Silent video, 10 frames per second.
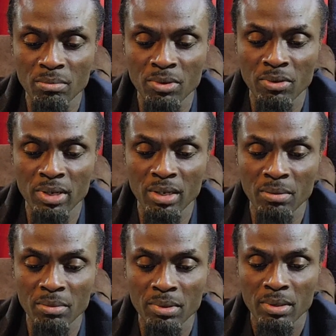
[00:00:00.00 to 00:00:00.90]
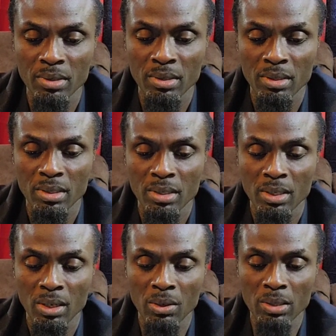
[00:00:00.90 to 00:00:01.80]
of Miriam.
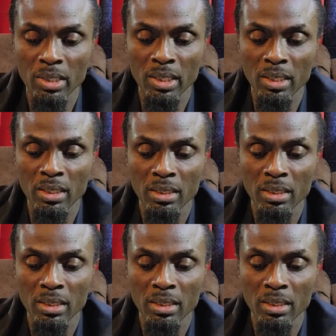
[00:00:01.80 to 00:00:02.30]
Okay.